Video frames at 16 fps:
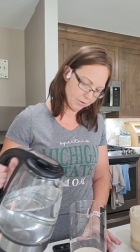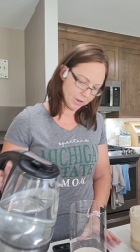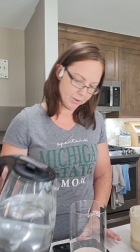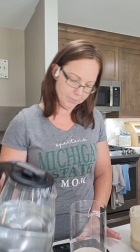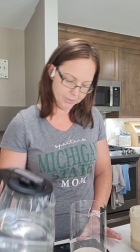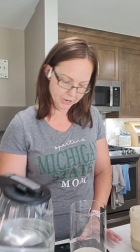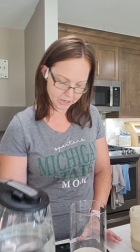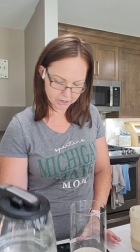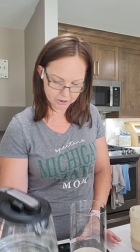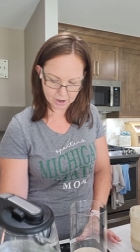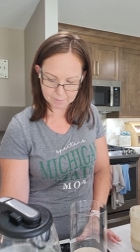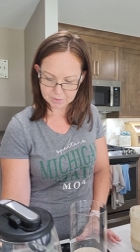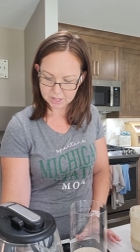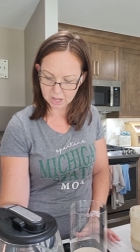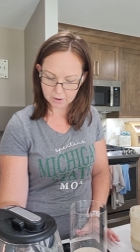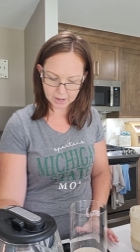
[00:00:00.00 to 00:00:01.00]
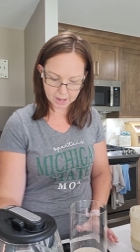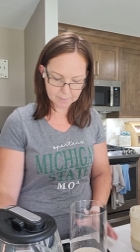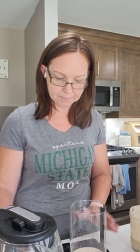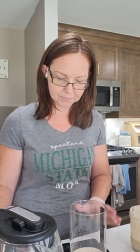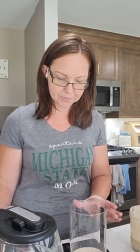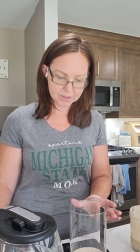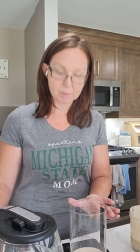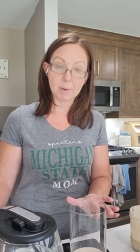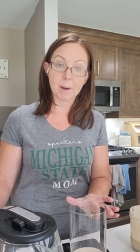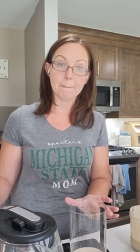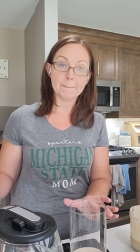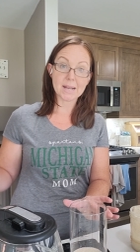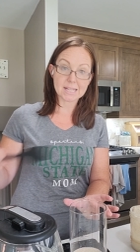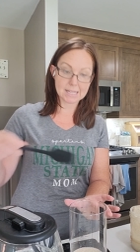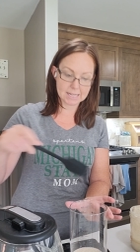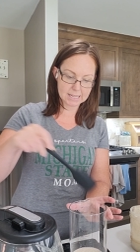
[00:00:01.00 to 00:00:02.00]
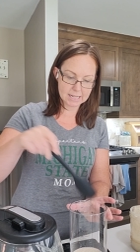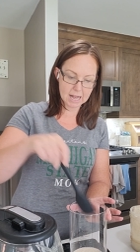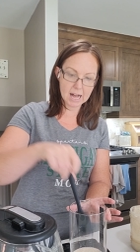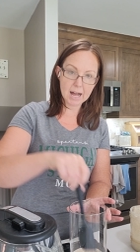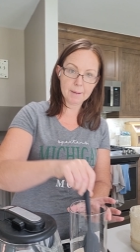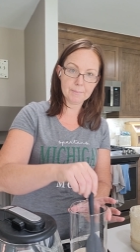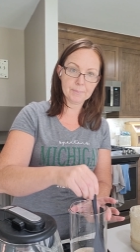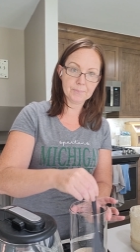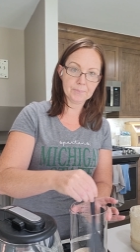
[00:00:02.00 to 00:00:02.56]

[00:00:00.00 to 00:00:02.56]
we go, 30 grams. Okay, I'm gonna mix this up.